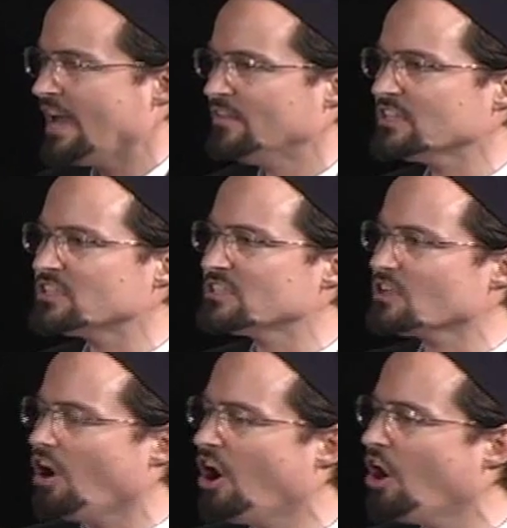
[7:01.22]
And this
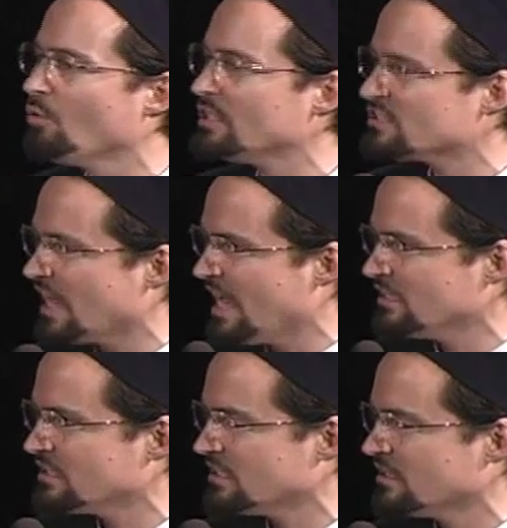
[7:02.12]
is always
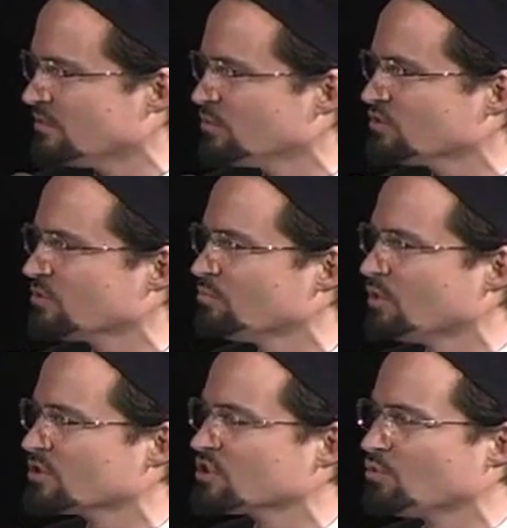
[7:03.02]
ended in the Muslim
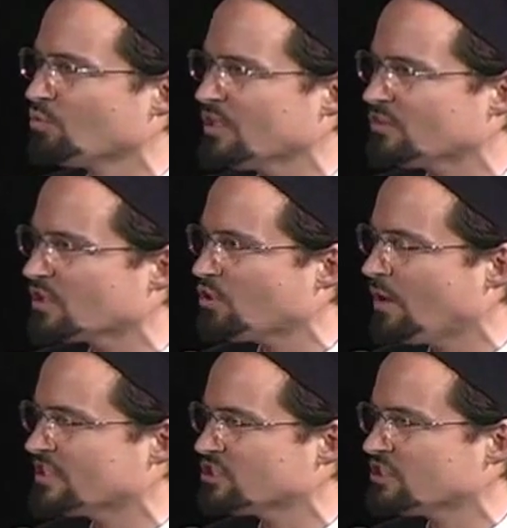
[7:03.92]
books with the
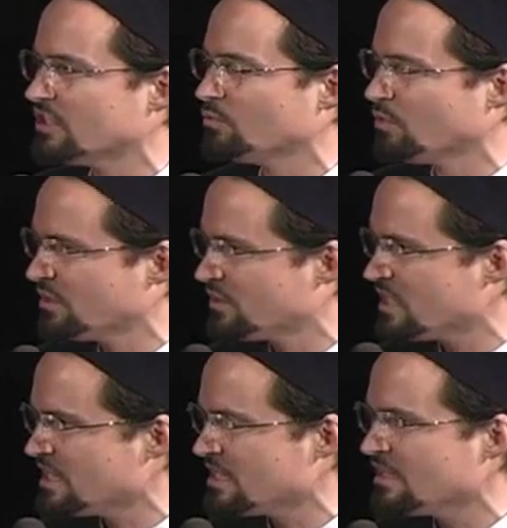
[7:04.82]
question, with
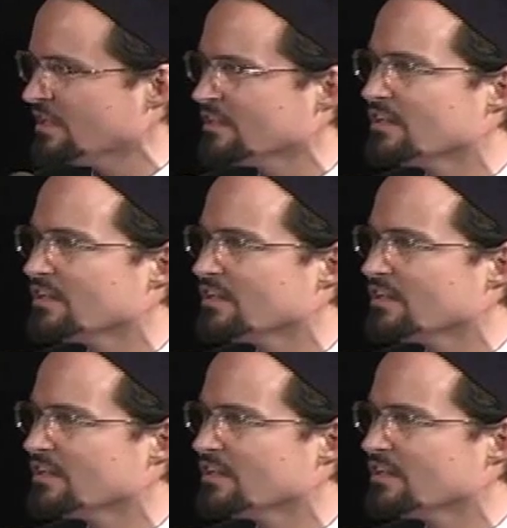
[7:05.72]
the